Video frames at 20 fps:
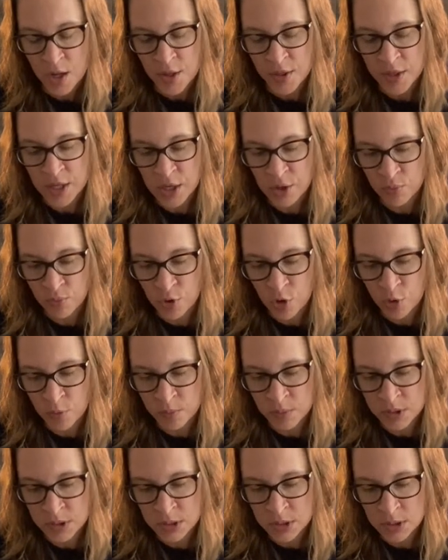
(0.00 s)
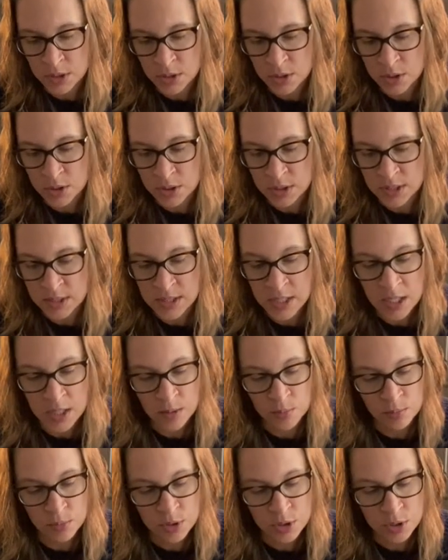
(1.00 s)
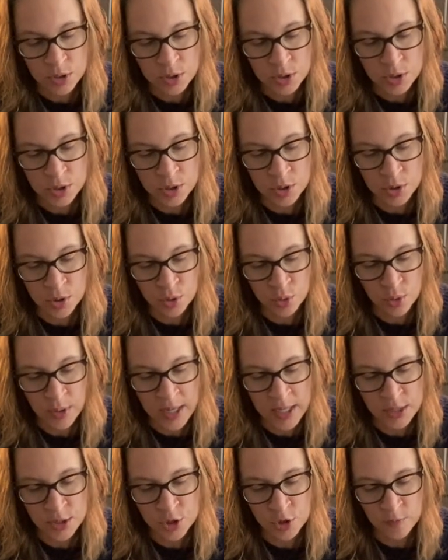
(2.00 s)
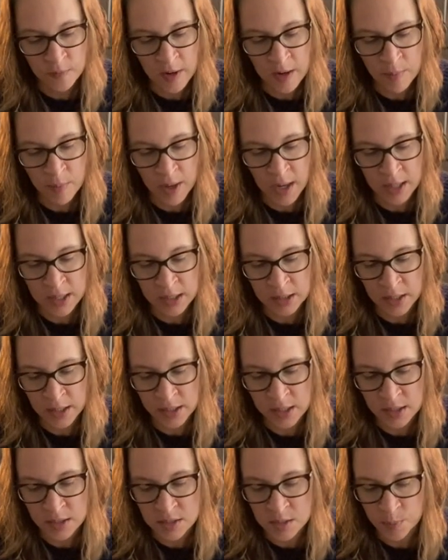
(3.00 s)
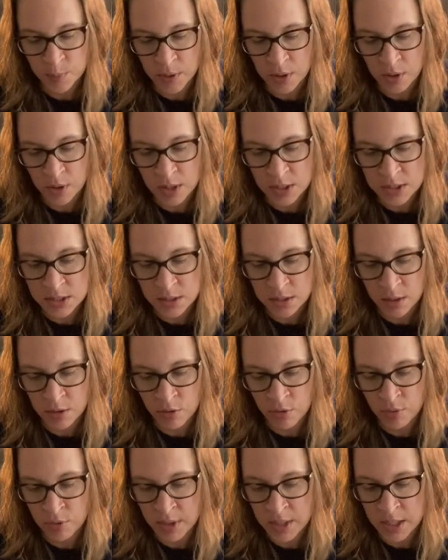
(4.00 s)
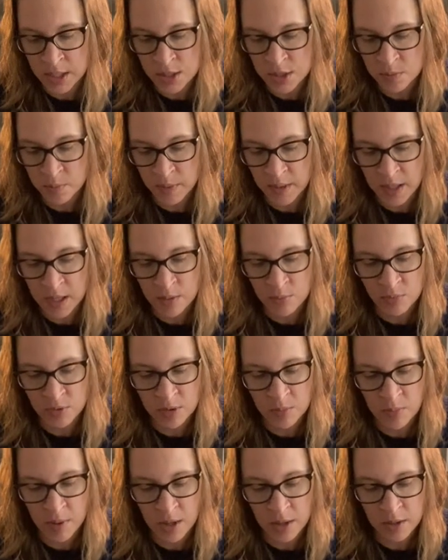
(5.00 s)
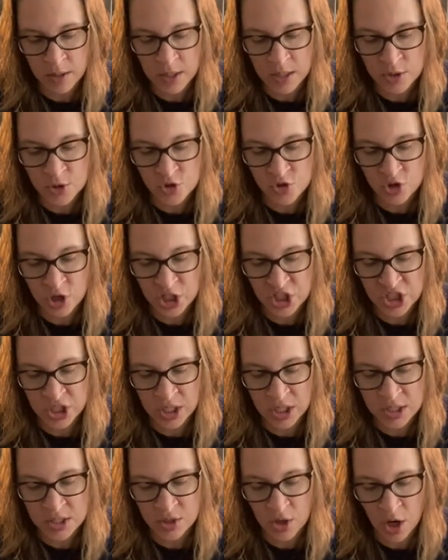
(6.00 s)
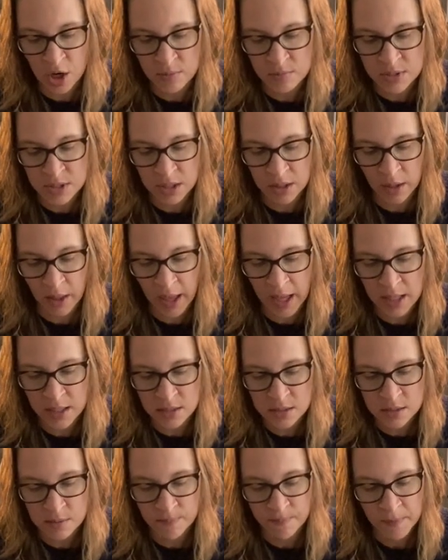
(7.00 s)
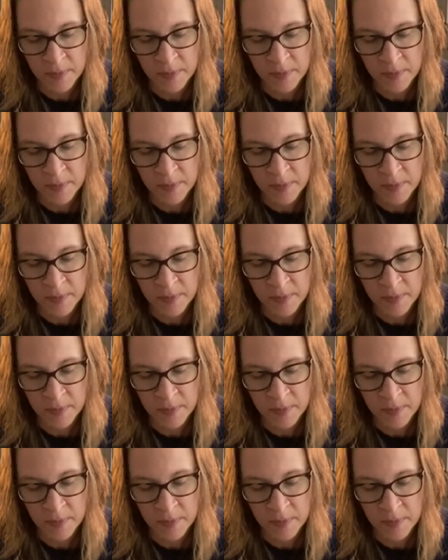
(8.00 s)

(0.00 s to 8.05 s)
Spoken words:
The aroma seemed to enter my body like a spirit, slithering into my empty belly and stretching its arms and legs.